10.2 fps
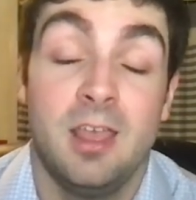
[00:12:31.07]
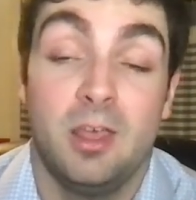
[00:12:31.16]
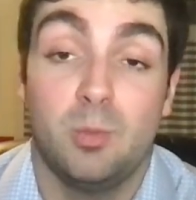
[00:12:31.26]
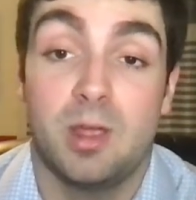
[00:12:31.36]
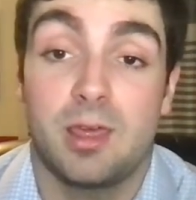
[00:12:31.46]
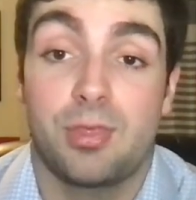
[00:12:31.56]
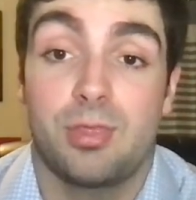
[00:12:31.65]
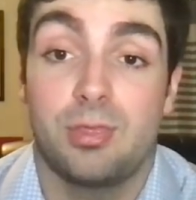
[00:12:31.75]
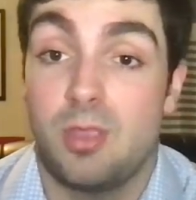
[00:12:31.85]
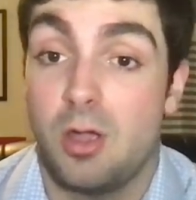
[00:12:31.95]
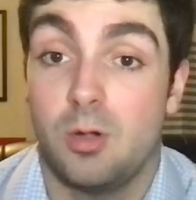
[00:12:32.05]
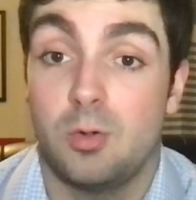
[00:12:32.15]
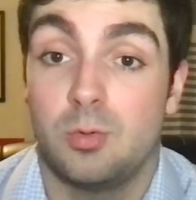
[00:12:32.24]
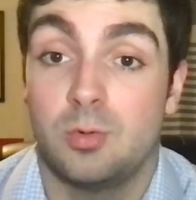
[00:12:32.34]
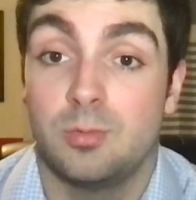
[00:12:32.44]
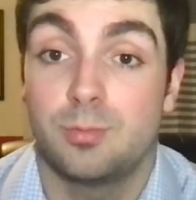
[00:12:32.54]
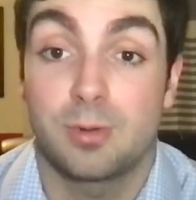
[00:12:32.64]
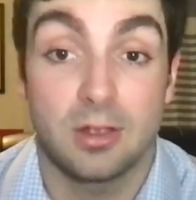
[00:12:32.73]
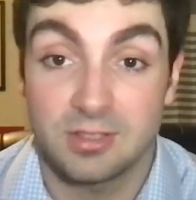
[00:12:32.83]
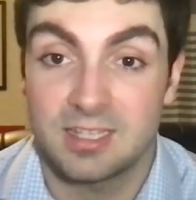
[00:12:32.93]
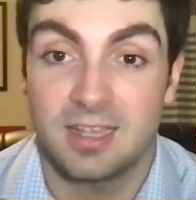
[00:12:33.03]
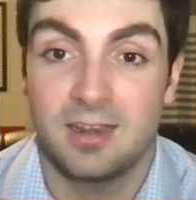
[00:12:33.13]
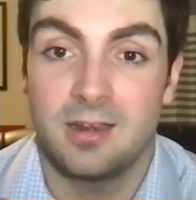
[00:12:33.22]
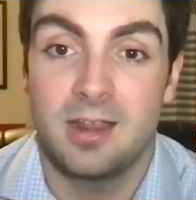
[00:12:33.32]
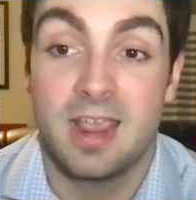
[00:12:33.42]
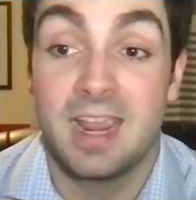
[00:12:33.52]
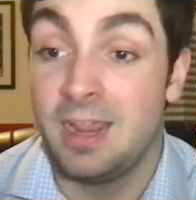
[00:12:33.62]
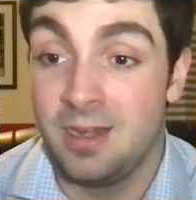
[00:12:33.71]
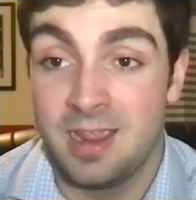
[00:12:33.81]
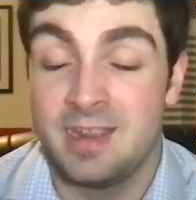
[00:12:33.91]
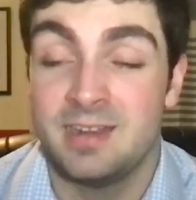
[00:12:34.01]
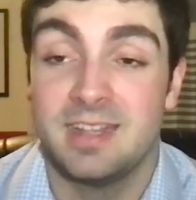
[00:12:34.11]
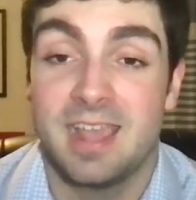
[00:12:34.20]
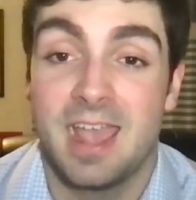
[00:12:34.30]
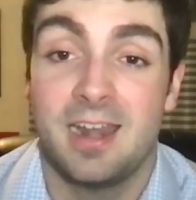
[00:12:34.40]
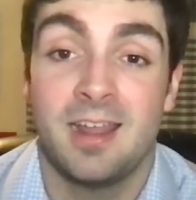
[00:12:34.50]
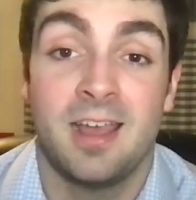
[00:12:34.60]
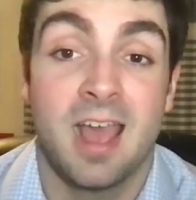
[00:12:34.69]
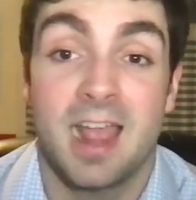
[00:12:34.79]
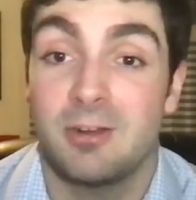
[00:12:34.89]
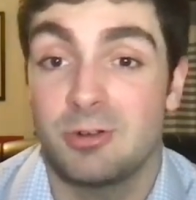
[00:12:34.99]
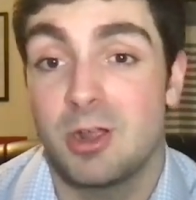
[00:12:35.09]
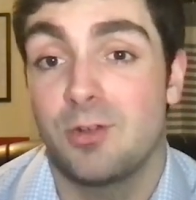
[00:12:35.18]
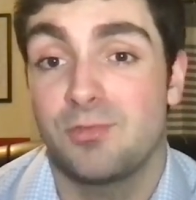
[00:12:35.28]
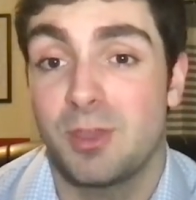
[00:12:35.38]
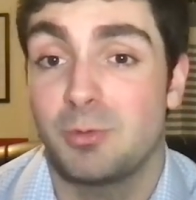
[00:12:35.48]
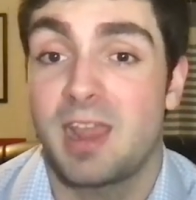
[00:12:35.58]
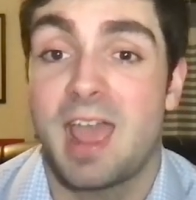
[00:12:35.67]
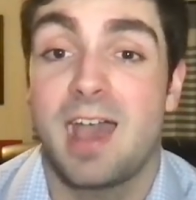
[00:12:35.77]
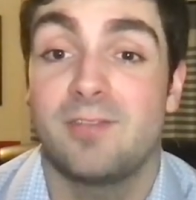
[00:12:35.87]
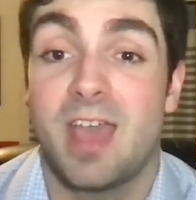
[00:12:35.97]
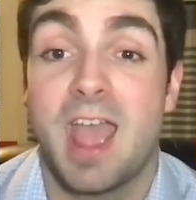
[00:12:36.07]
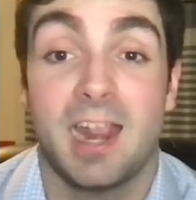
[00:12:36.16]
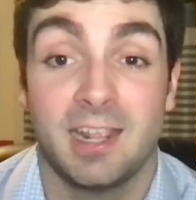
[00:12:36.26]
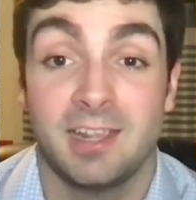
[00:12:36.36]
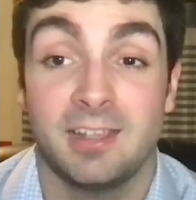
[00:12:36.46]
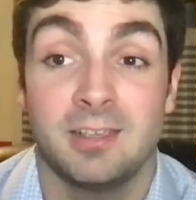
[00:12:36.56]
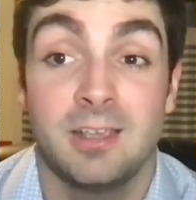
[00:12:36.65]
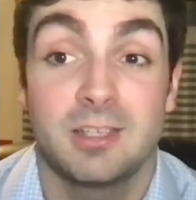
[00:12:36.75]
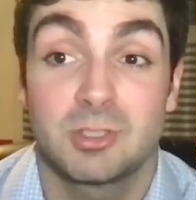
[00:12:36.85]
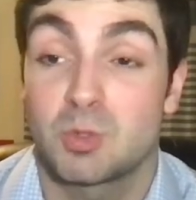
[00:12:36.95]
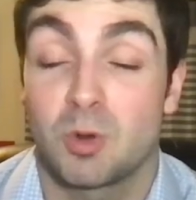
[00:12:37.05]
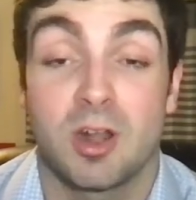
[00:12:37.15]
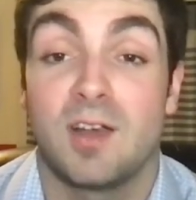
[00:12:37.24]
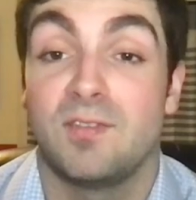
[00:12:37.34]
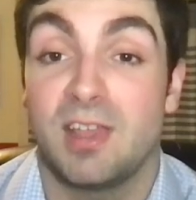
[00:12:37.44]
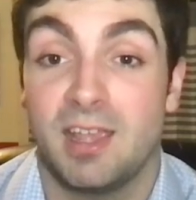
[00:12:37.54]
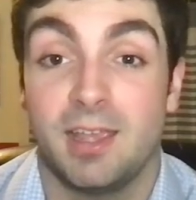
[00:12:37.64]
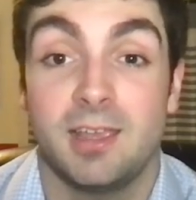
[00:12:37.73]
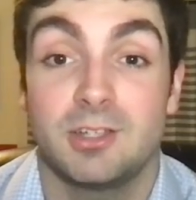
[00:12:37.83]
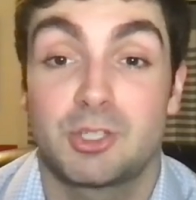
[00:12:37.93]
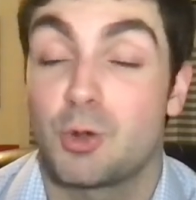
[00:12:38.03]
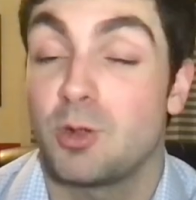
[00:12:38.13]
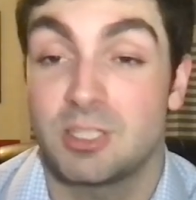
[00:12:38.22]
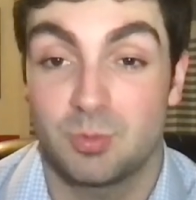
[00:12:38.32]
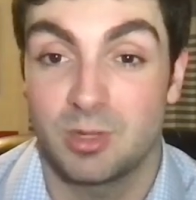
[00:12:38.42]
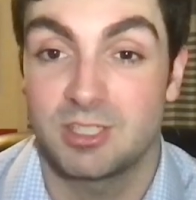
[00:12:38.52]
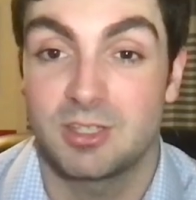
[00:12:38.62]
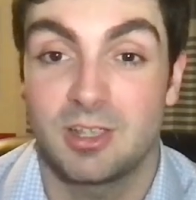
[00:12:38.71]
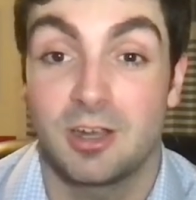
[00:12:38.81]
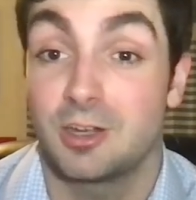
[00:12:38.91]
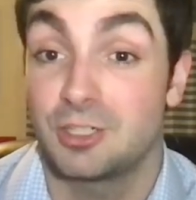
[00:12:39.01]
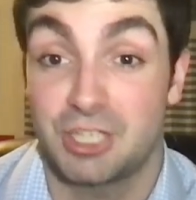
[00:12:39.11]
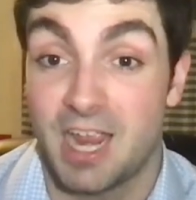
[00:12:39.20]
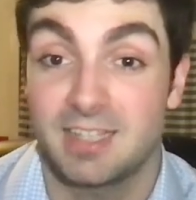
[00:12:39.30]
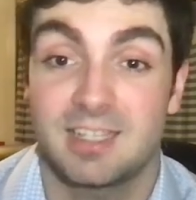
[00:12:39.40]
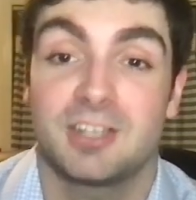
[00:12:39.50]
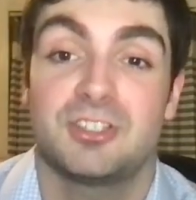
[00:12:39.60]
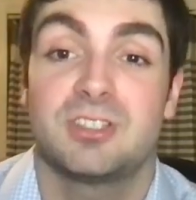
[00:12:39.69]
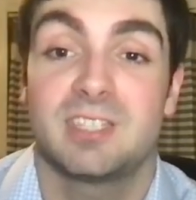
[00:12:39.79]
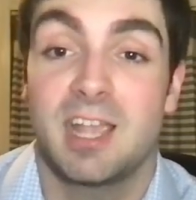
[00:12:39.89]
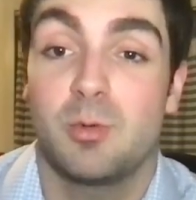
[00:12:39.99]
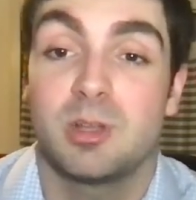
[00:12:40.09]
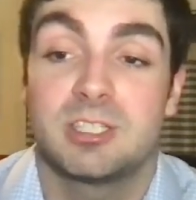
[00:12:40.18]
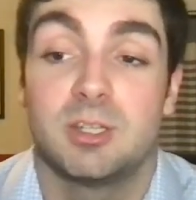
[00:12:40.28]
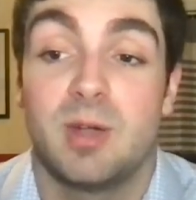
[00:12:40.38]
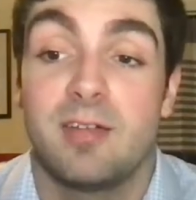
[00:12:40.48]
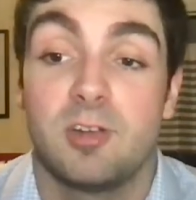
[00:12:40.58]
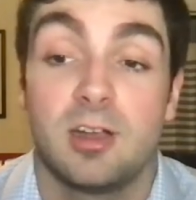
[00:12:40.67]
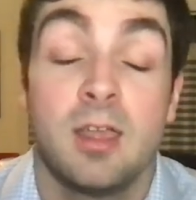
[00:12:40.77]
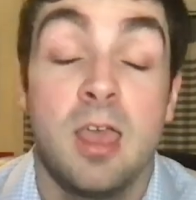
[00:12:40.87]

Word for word: with no Brunson in Indiana, I don't know if they would have any sort of a choice what's or chance I should say whatsoever.